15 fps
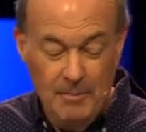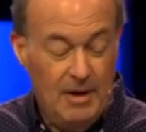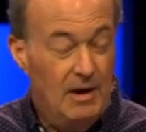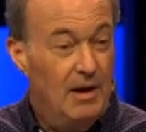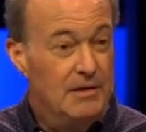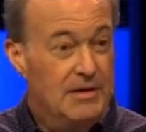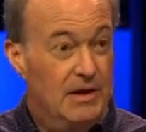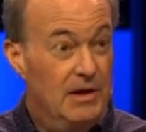
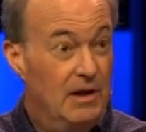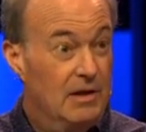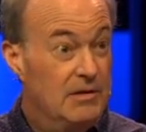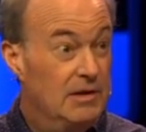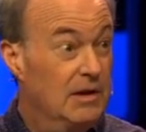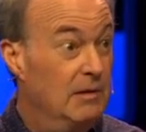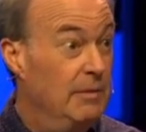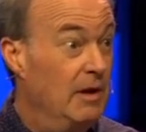but I'll tell you
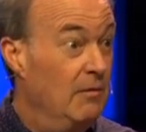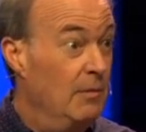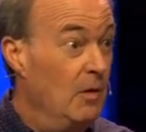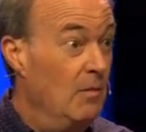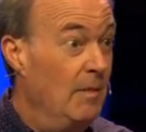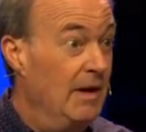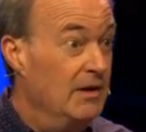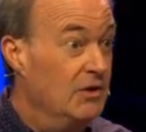a little bit
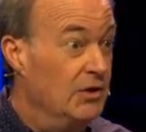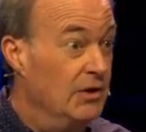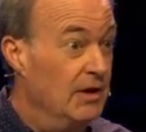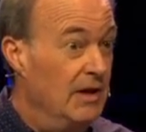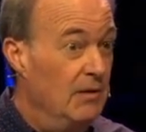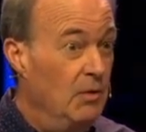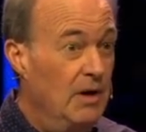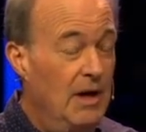about my
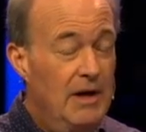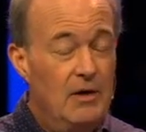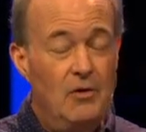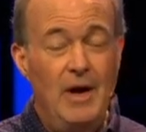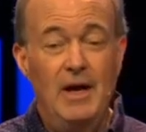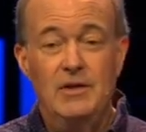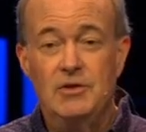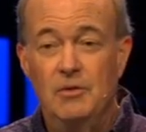journey. When I
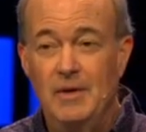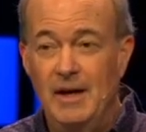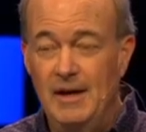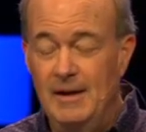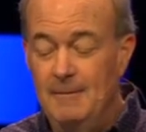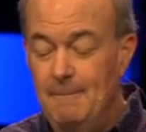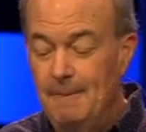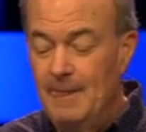
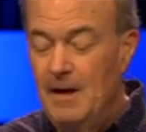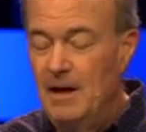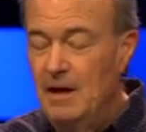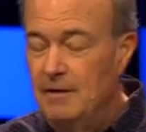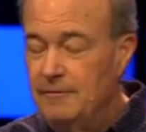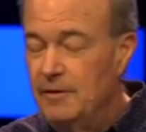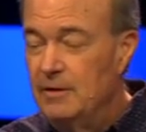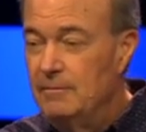graduated
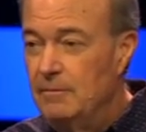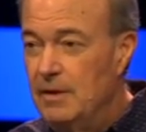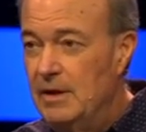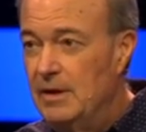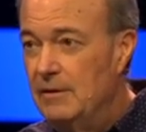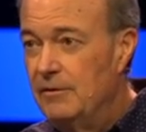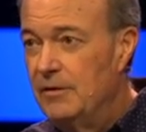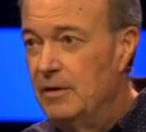
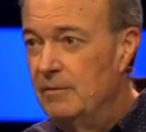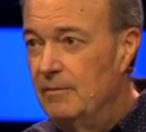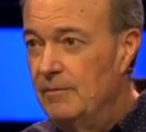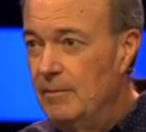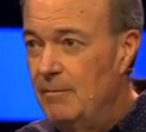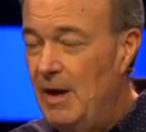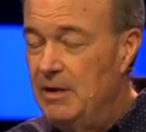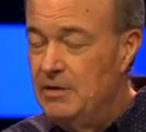from
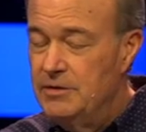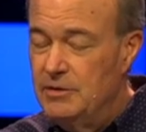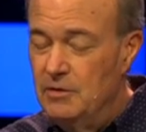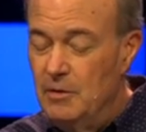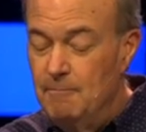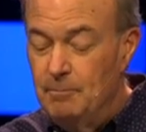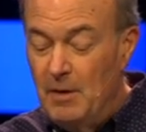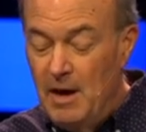medical
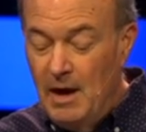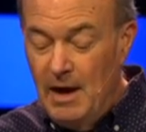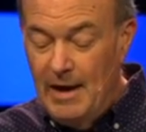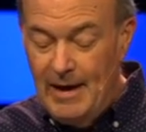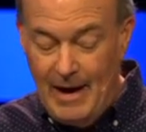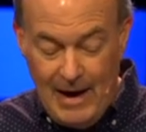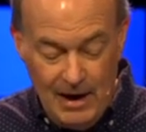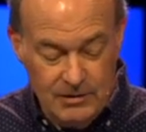school,
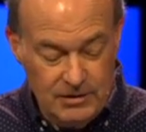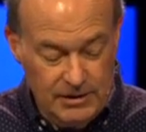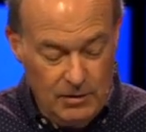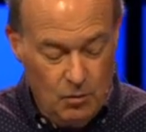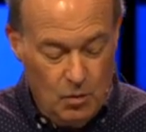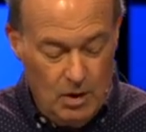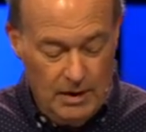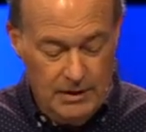I
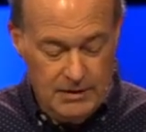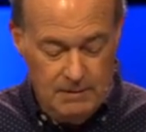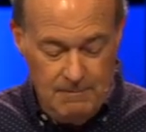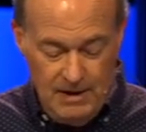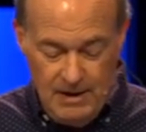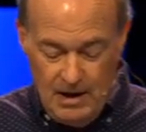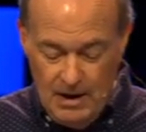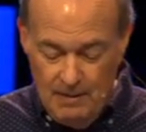actually wanted to
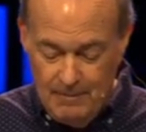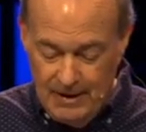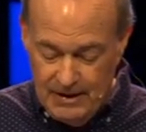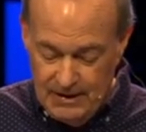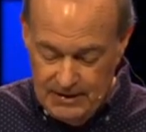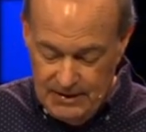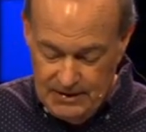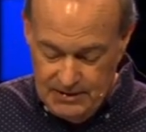become
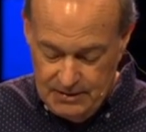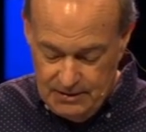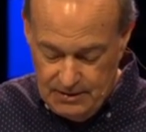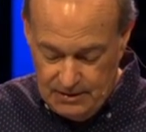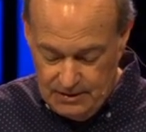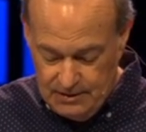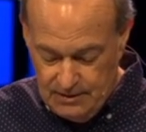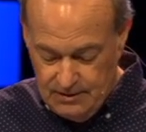an
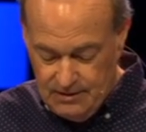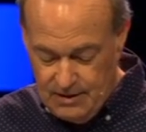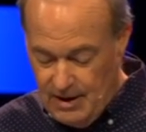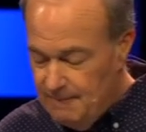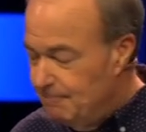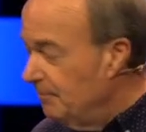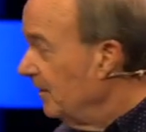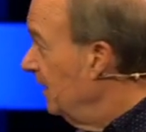anesthetist.